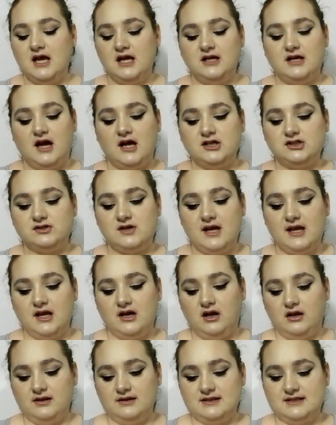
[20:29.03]
not drying at
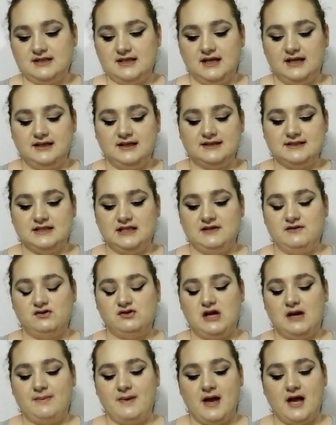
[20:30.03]
all of the skin, doesn't leave
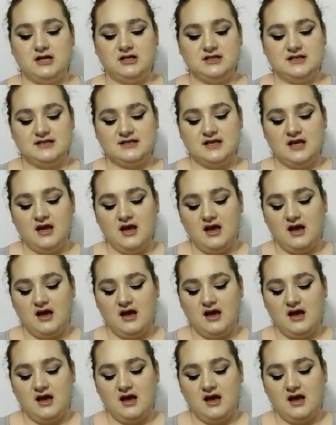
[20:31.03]
dry patches.